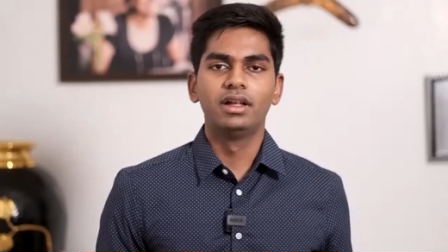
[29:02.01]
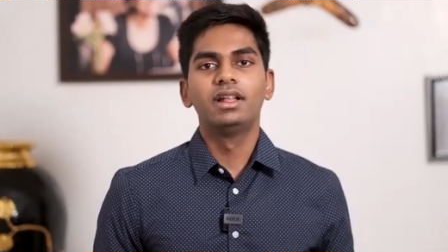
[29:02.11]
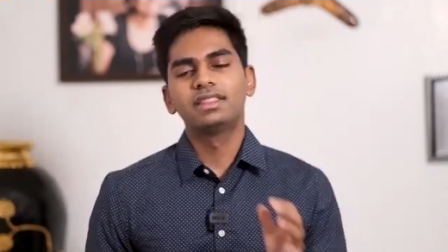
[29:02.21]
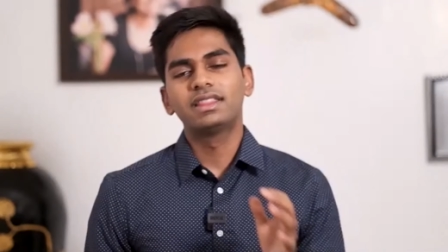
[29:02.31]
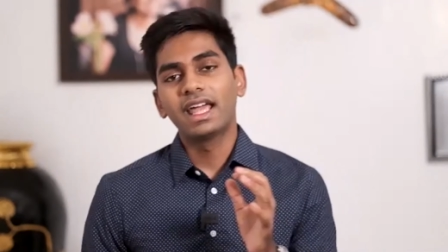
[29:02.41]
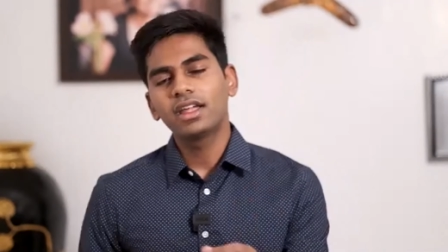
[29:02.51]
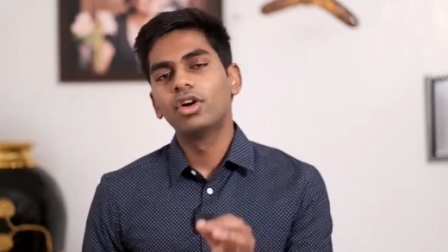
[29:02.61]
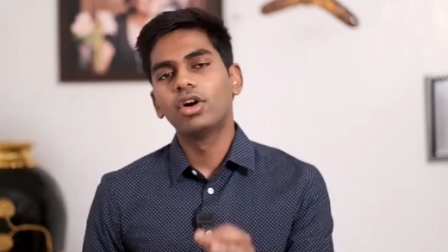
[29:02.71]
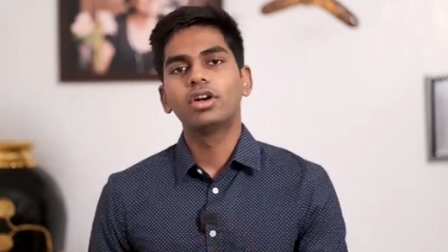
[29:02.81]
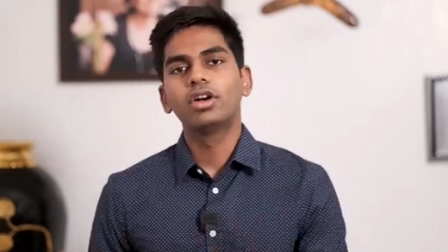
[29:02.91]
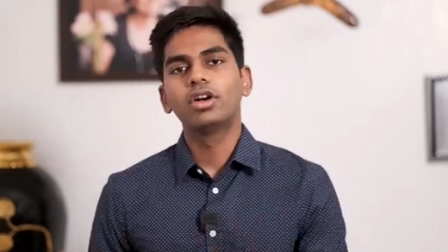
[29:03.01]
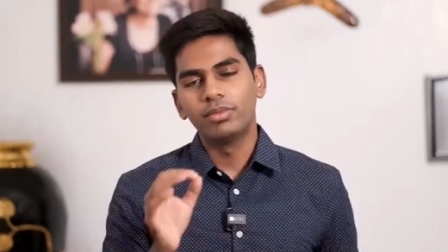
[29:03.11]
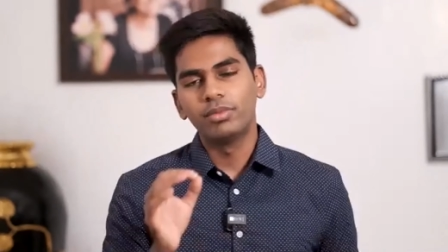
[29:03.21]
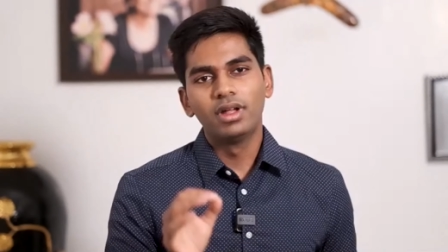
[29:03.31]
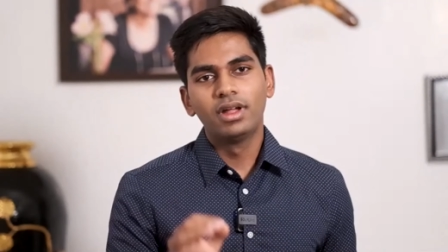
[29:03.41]
Thank God you
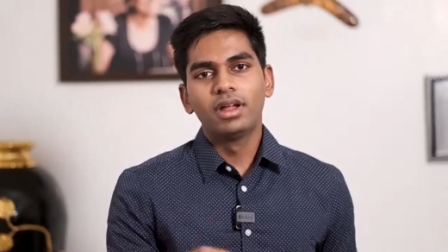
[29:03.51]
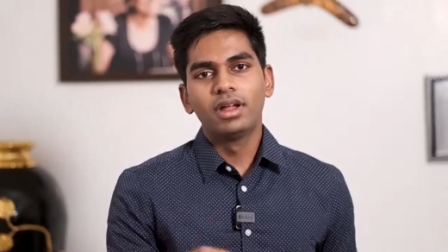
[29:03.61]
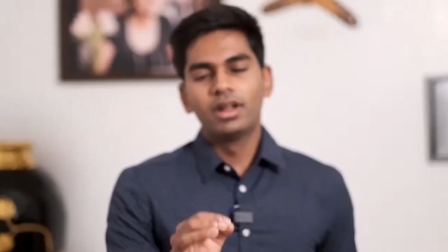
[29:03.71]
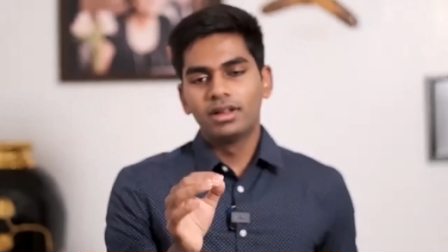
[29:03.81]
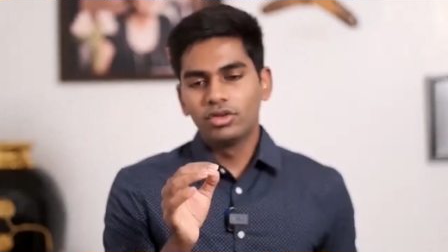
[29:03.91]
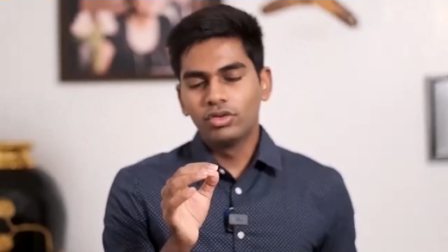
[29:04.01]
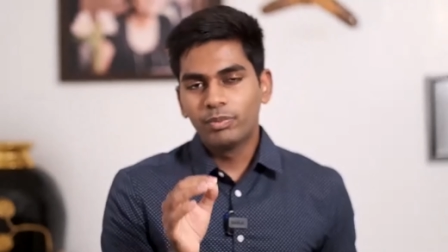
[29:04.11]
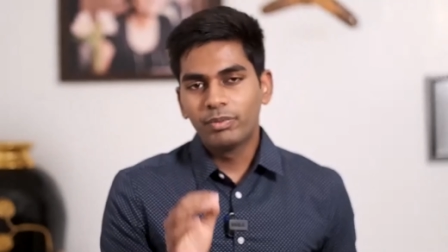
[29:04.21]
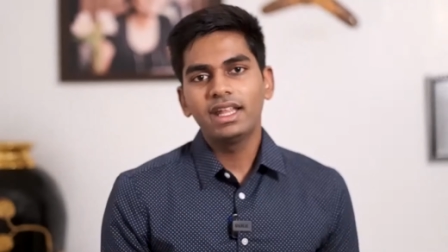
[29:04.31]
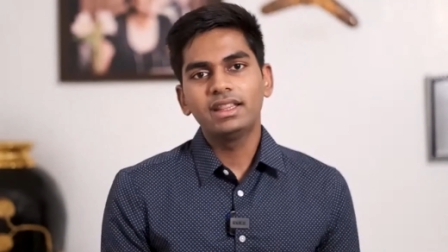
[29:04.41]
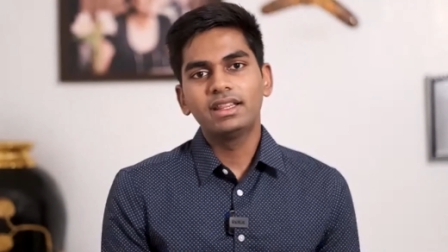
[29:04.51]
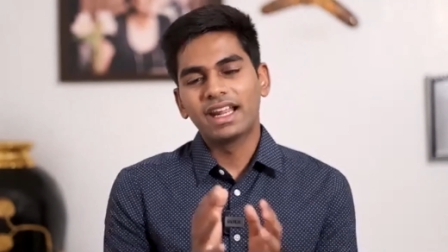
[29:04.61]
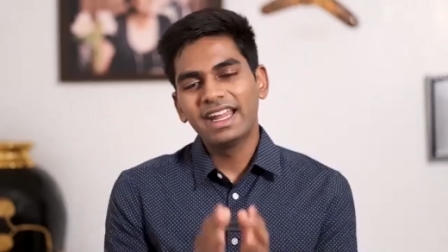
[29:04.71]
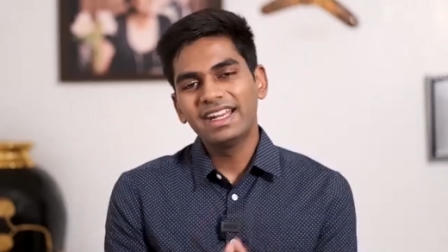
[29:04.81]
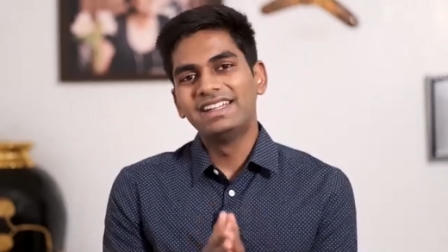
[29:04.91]
you pay the
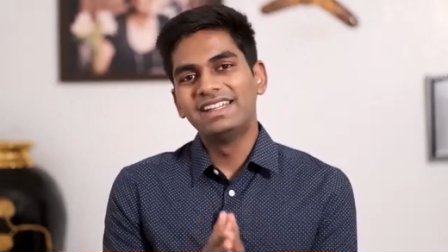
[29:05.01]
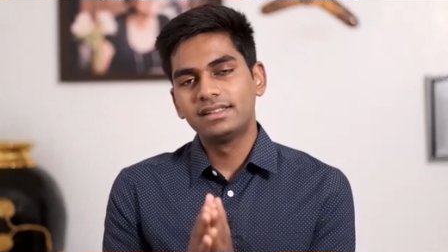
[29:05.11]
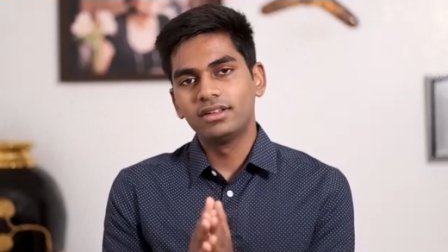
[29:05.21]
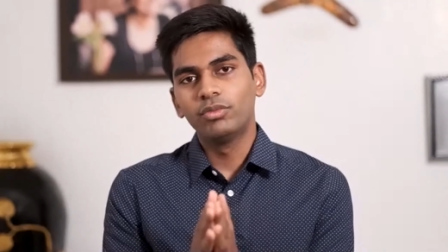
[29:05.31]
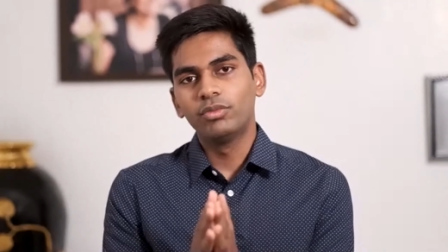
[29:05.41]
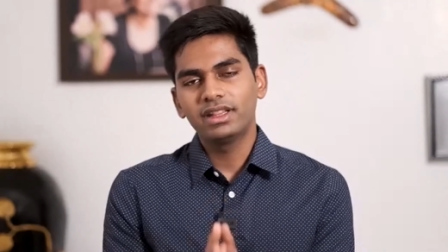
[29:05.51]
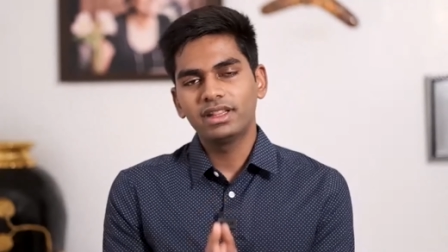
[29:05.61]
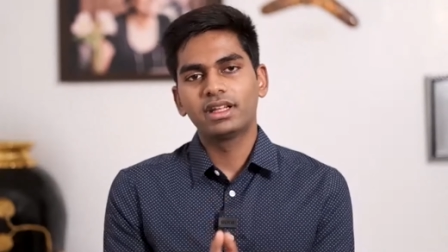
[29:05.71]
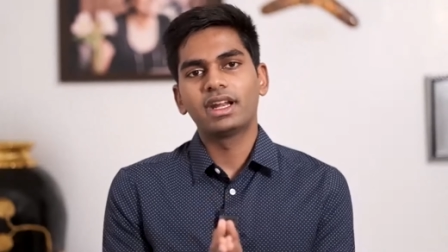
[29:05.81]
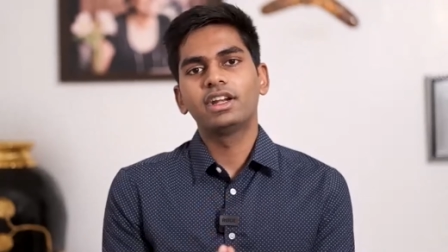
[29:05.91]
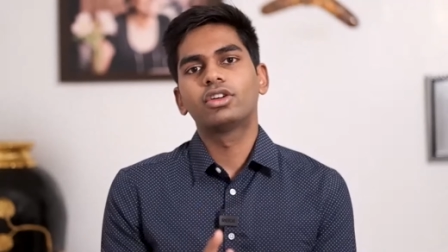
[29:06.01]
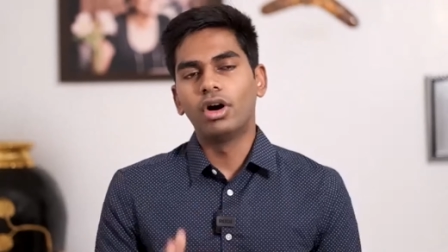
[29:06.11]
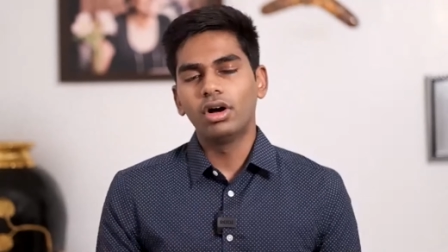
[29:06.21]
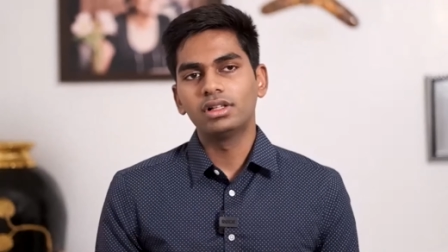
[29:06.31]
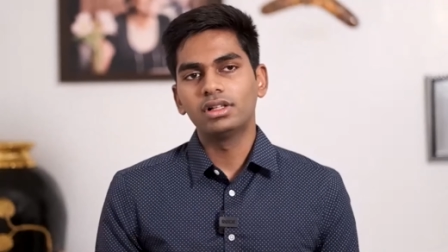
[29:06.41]
right this you make the right
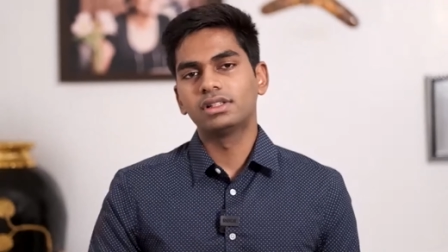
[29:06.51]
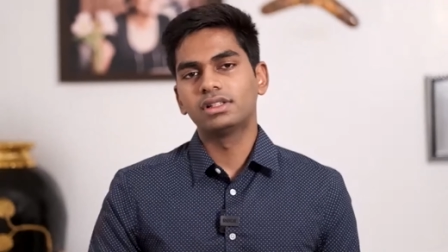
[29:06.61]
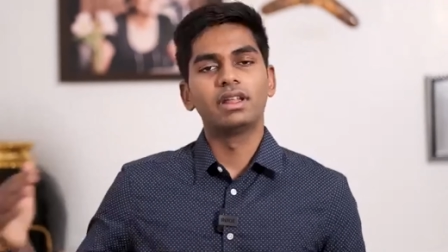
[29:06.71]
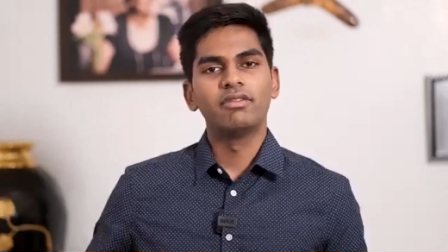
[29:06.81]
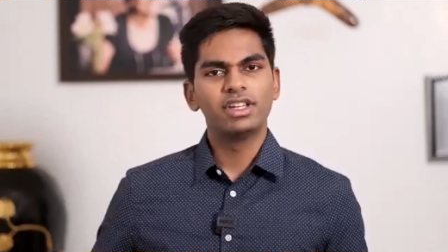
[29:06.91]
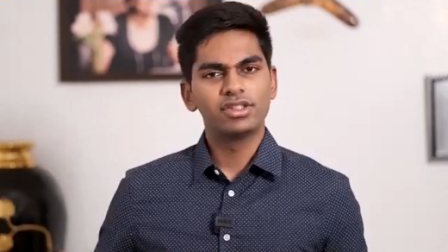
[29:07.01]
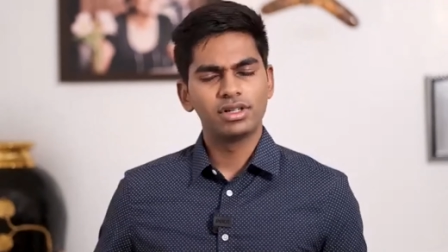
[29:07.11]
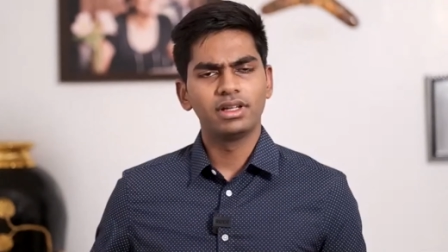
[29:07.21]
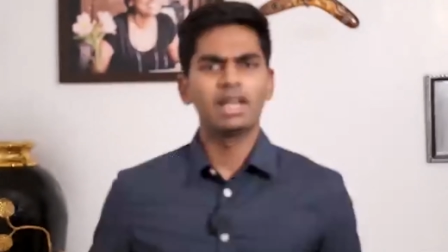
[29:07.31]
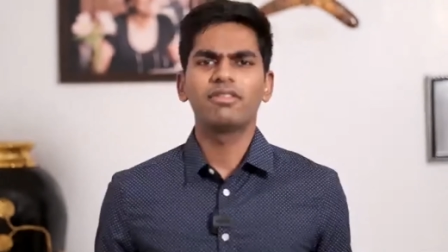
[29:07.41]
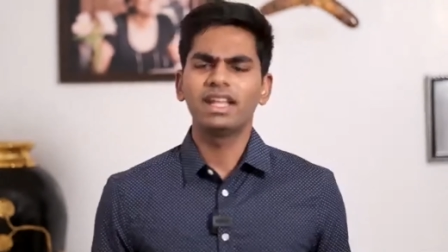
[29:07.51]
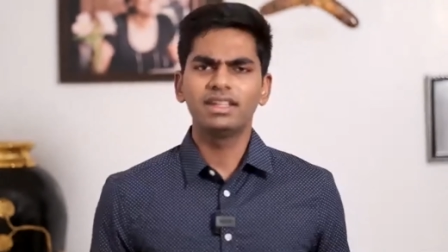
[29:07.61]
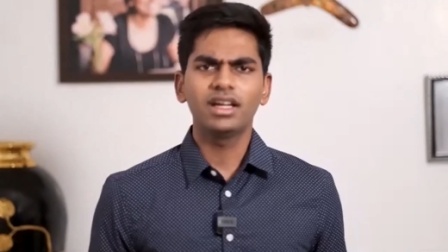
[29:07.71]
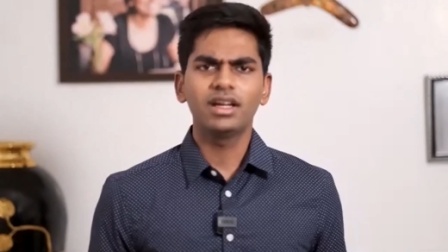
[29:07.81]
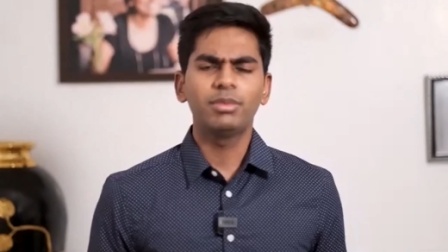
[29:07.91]
calls that eventually like when i think
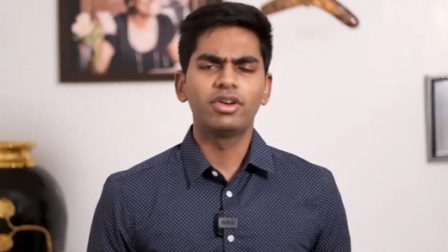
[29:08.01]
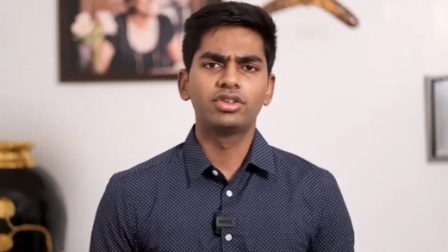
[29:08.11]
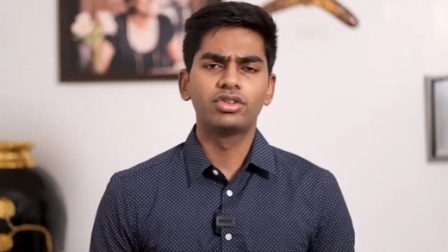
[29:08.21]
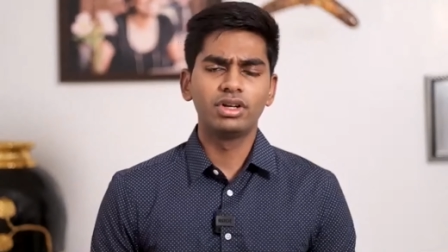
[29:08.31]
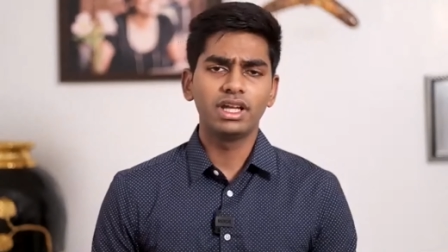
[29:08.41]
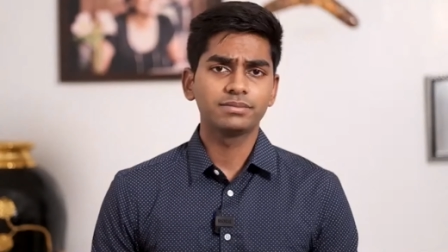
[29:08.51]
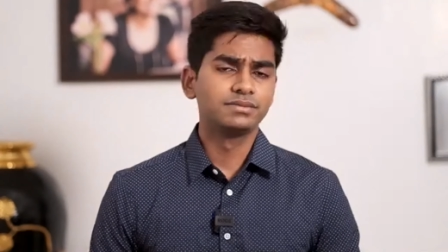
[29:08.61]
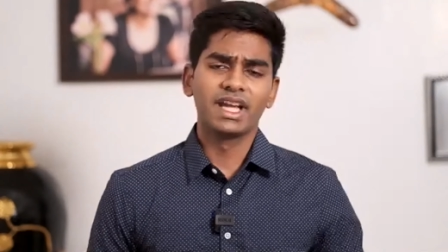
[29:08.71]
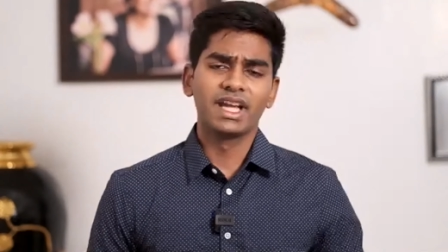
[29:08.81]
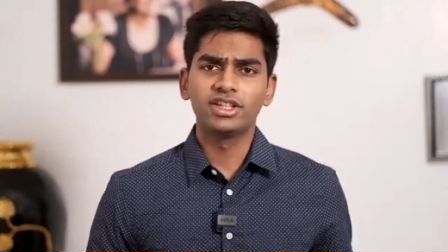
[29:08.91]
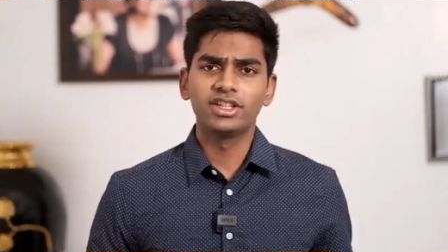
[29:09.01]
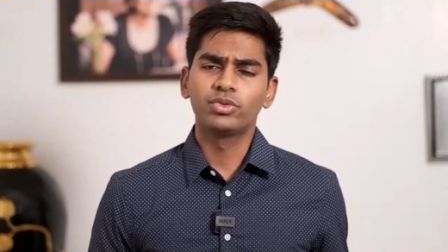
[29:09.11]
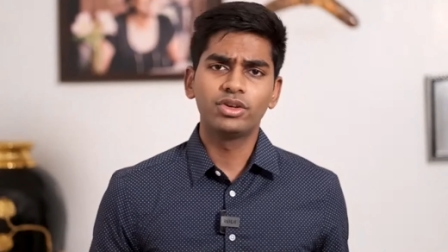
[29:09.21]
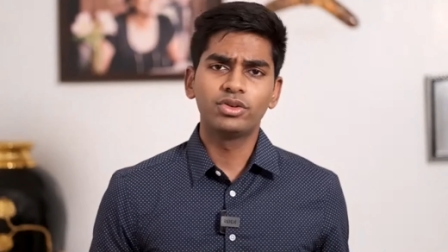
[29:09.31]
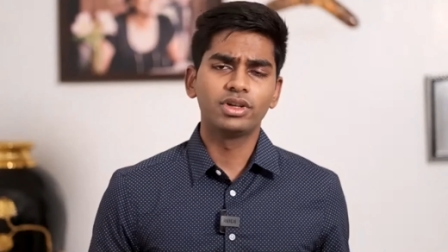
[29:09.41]
about it today as a 22
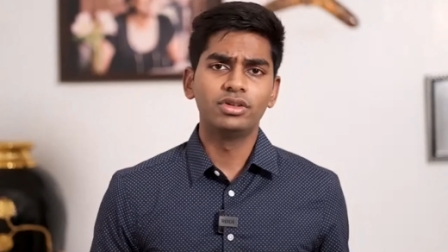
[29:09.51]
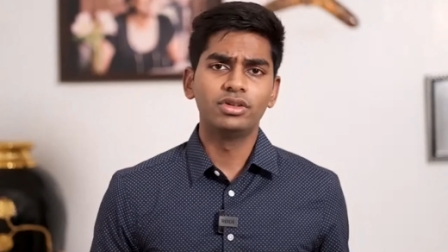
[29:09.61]
year old